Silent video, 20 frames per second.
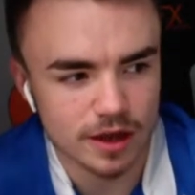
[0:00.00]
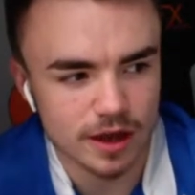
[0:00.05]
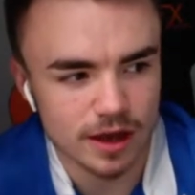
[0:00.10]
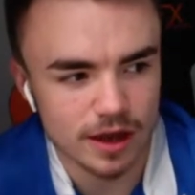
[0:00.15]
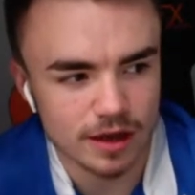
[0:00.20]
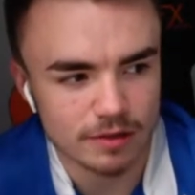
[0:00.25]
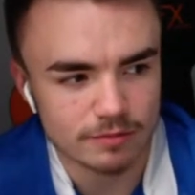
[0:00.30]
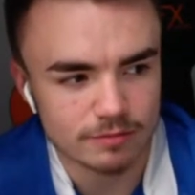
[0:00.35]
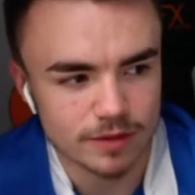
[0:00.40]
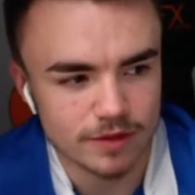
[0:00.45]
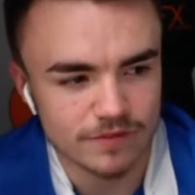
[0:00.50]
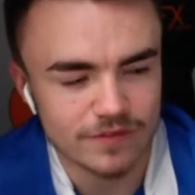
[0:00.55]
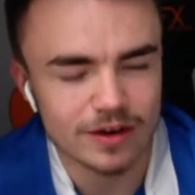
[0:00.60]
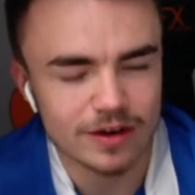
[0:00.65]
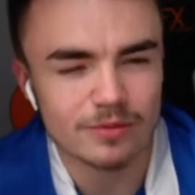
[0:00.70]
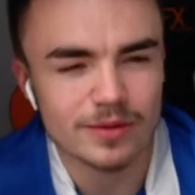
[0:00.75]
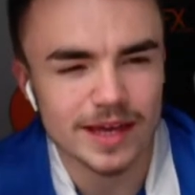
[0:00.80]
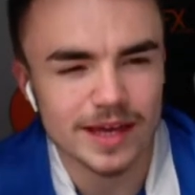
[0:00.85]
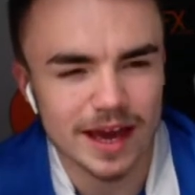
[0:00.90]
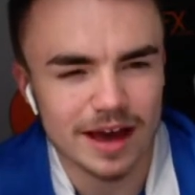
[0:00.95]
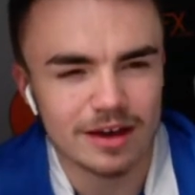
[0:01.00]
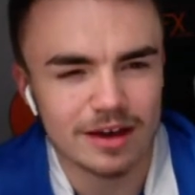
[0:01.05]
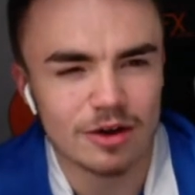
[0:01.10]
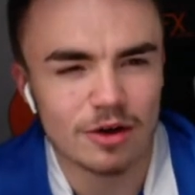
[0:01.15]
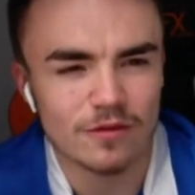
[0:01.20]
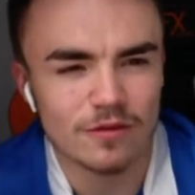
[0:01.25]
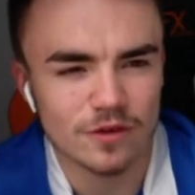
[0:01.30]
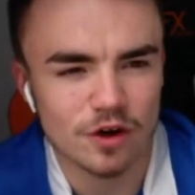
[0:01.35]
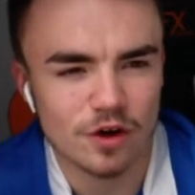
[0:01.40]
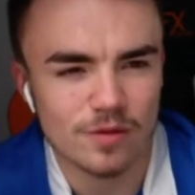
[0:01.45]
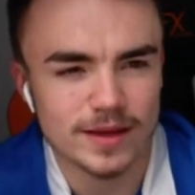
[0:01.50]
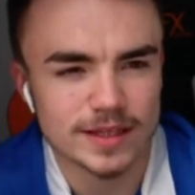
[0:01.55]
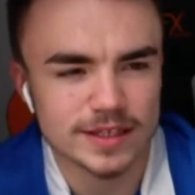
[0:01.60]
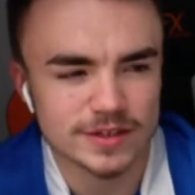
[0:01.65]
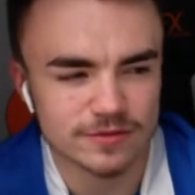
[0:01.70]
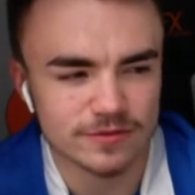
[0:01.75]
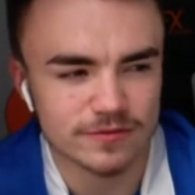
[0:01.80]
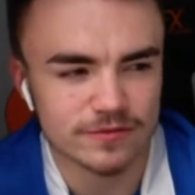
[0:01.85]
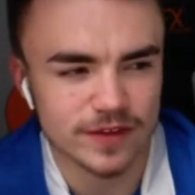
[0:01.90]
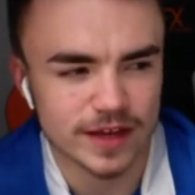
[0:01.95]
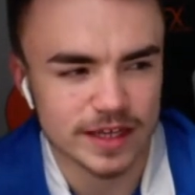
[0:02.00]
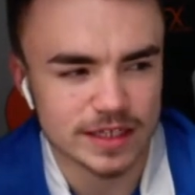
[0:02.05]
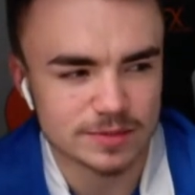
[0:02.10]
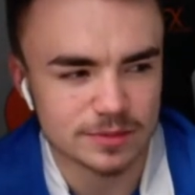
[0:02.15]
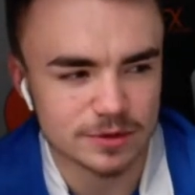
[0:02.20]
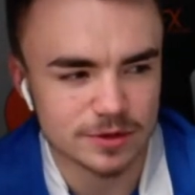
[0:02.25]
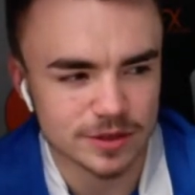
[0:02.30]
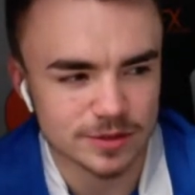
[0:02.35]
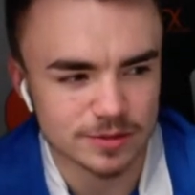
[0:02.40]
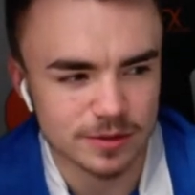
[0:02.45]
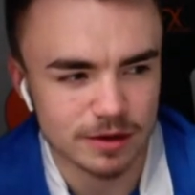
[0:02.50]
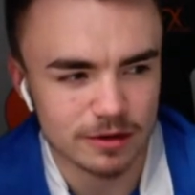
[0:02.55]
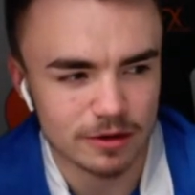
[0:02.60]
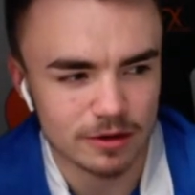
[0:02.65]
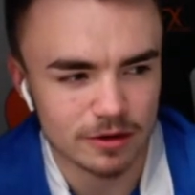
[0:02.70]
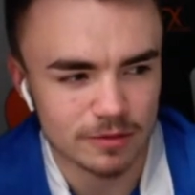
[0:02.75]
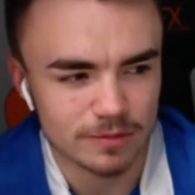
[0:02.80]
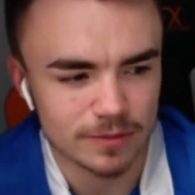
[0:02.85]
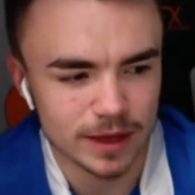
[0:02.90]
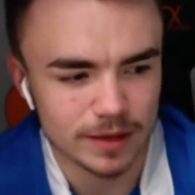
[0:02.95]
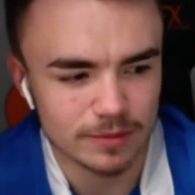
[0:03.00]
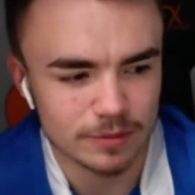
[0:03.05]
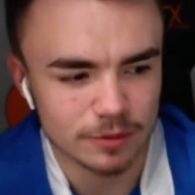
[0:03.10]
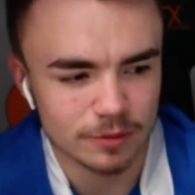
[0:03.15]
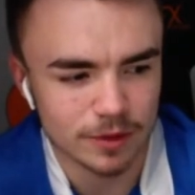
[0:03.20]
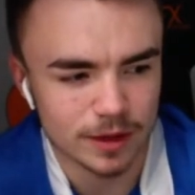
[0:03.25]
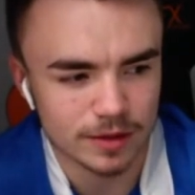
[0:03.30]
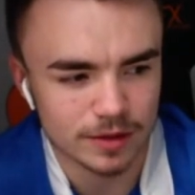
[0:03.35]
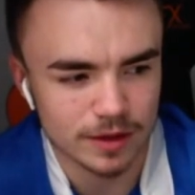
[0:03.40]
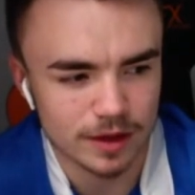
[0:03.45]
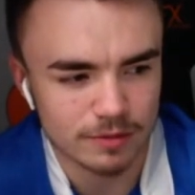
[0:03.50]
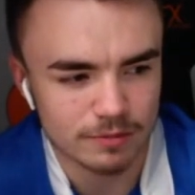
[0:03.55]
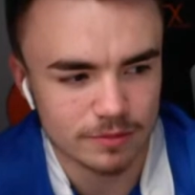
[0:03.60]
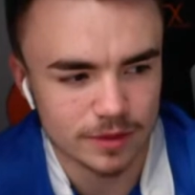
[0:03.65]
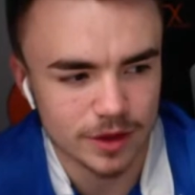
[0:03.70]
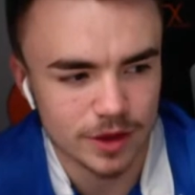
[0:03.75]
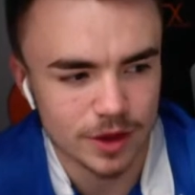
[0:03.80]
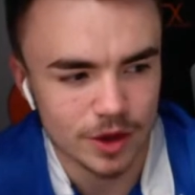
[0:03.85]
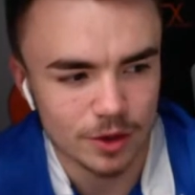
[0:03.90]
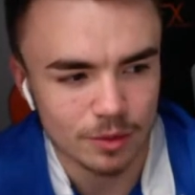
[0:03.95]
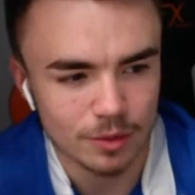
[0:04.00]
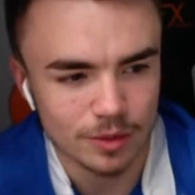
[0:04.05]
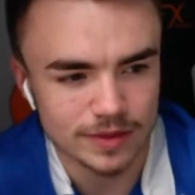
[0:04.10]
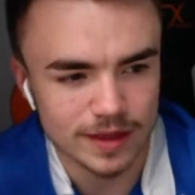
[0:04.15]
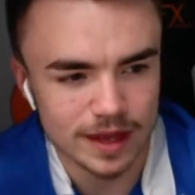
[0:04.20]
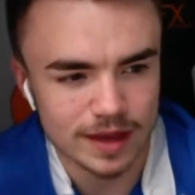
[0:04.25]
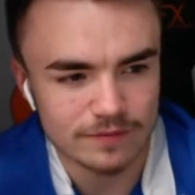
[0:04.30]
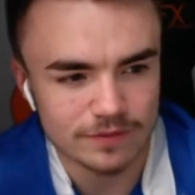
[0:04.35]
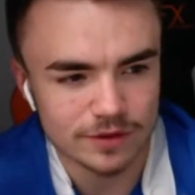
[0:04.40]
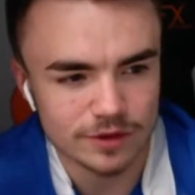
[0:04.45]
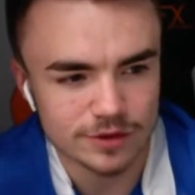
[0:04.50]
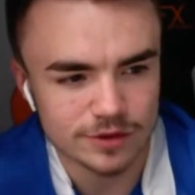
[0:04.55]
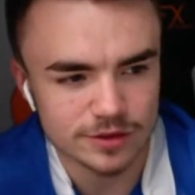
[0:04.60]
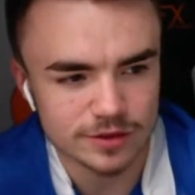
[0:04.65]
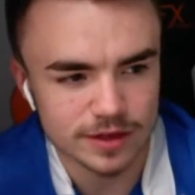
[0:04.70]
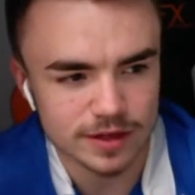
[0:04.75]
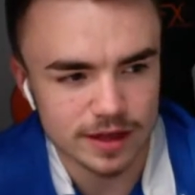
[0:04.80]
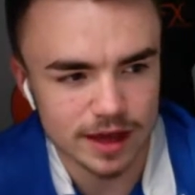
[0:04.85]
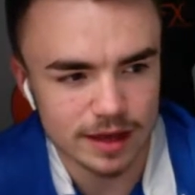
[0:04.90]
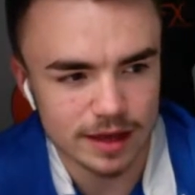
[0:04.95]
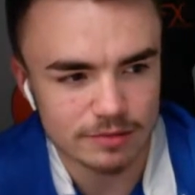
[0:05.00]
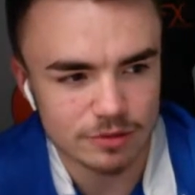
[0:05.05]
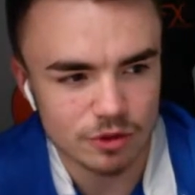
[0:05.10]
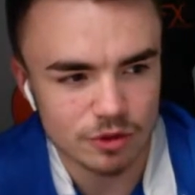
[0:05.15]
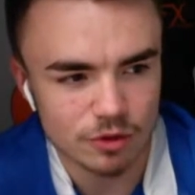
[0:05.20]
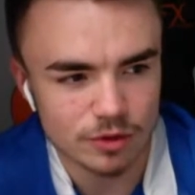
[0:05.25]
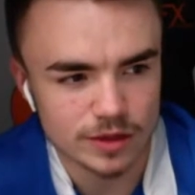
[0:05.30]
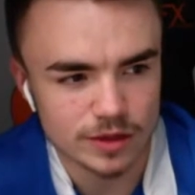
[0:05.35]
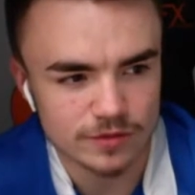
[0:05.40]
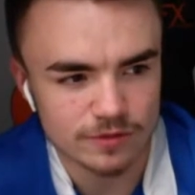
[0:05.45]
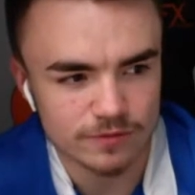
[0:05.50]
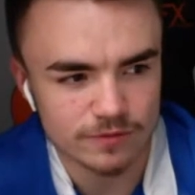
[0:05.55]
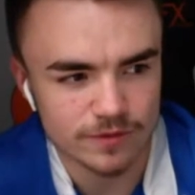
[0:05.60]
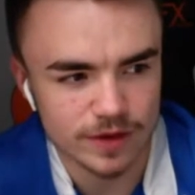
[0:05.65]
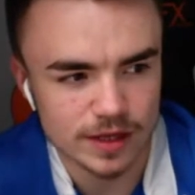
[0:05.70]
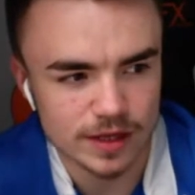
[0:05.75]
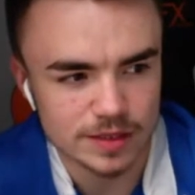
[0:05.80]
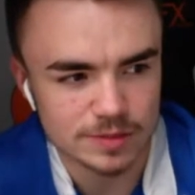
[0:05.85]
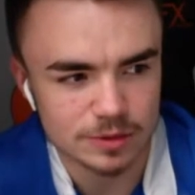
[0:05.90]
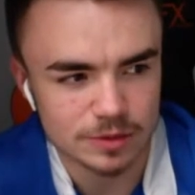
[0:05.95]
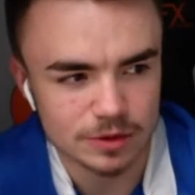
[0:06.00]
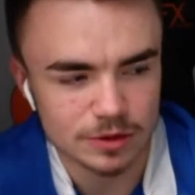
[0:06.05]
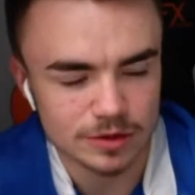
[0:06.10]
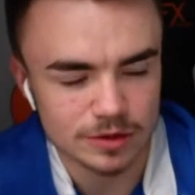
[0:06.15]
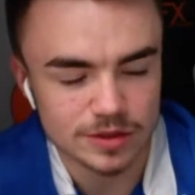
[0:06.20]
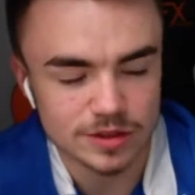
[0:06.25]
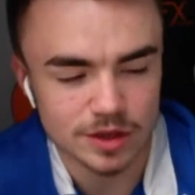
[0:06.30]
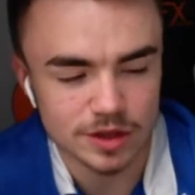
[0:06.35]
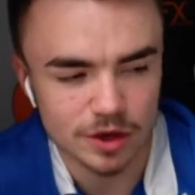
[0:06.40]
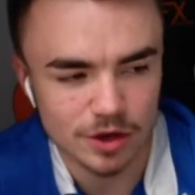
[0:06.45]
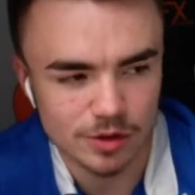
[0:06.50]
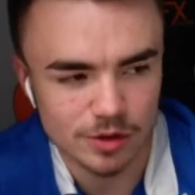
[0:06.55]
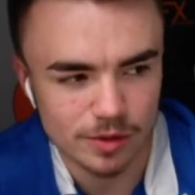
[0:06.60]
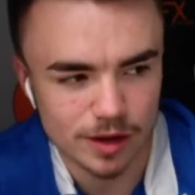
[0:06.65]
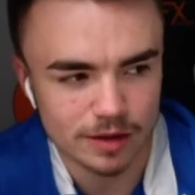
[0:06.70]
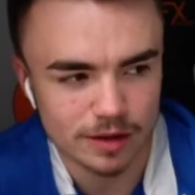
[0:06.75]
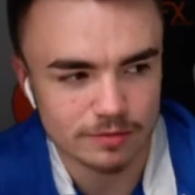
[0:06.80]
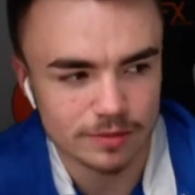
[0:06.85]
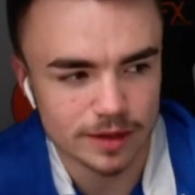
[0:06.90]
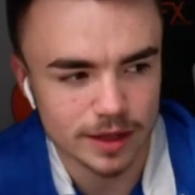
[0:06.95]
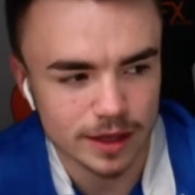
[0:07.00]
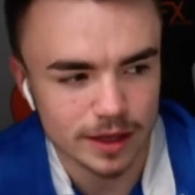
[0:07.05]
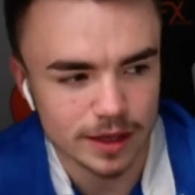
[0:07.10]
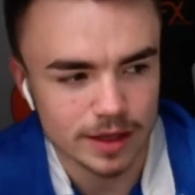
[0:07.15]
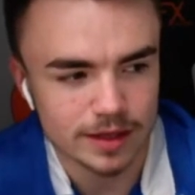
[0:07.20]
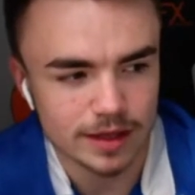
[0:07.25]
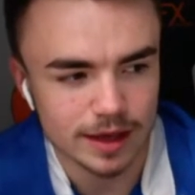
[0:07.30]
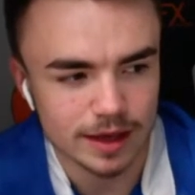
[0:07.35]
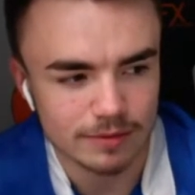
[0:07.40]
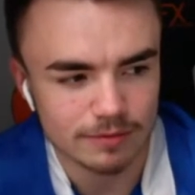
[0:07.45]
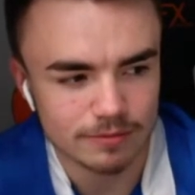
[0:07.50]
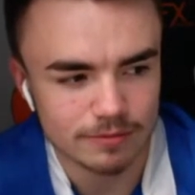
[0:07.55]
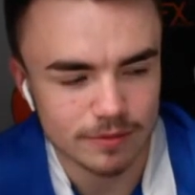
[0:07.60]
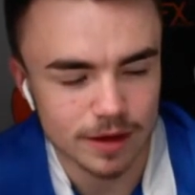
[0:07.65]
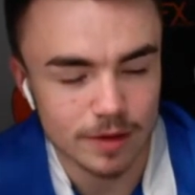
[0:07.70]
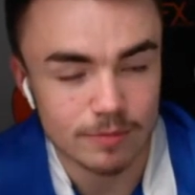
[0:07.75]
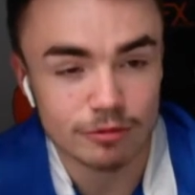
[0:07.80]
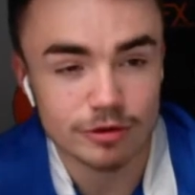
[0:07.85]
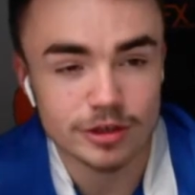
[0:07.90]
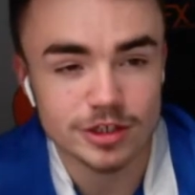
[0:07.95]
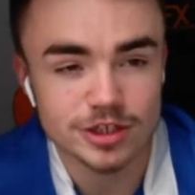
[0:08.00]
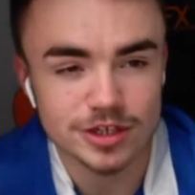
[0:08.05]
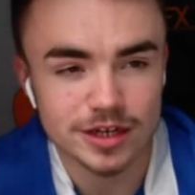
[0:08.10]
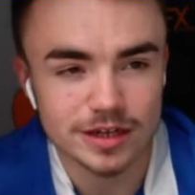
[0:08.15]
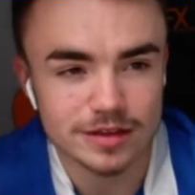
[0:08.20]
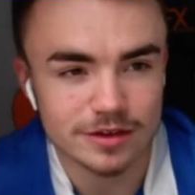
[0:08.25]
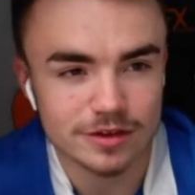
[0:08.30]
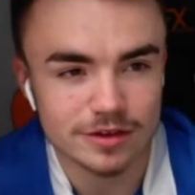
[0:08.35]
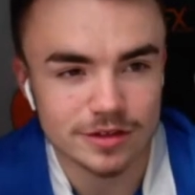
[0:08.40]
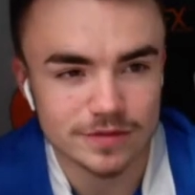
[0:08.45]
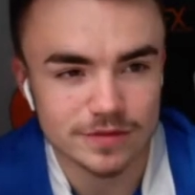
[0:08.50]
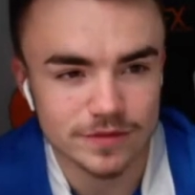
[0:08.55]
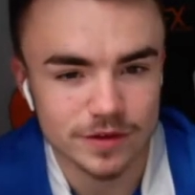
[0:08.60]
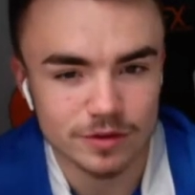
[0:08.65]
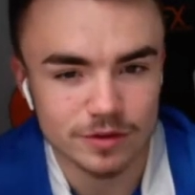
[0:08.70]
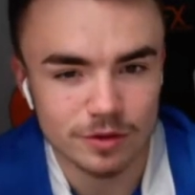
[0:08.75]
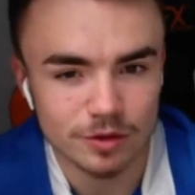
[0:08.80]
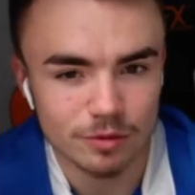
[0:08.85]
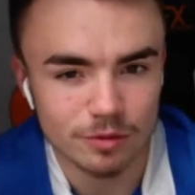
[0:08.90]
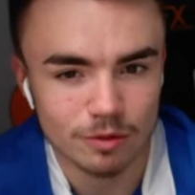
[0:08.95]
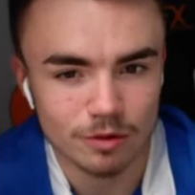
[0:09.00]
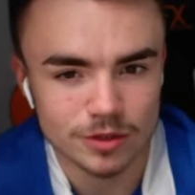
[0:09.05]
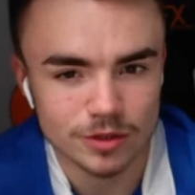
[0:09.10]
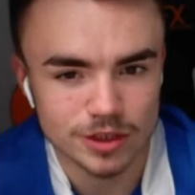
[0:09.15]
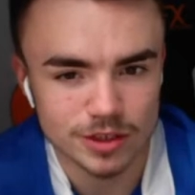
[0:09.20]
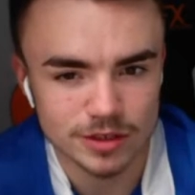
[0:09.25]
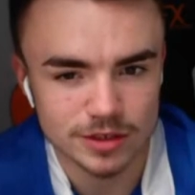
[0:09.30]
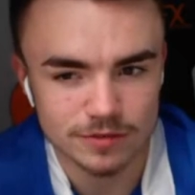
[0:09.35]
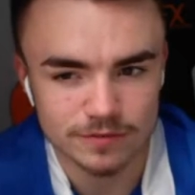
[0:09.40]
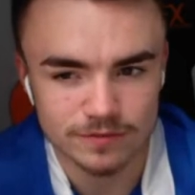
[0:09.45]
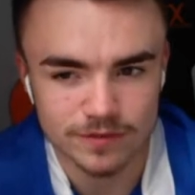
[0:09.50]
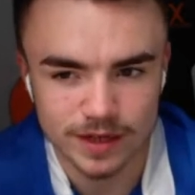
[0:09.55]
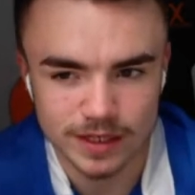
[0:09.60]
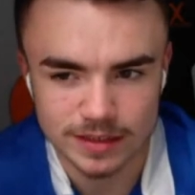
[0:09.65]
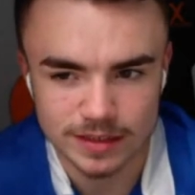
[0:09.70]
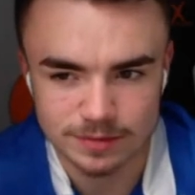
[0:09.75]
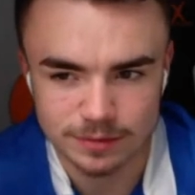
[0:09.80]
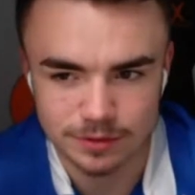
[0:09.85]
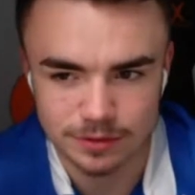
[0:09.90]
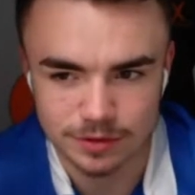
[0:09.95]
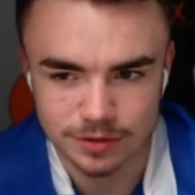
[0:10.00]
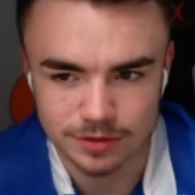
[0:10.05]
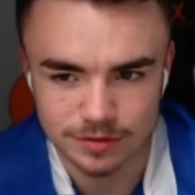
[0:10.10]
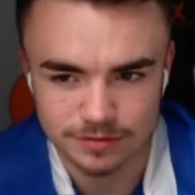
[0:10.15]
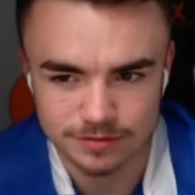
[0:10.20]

I feel like we get a lot of comments from Facebook as well. A lot of people with their views on the game join us from Facebook. So yeah, appreciate those of you who are watching on Facebook.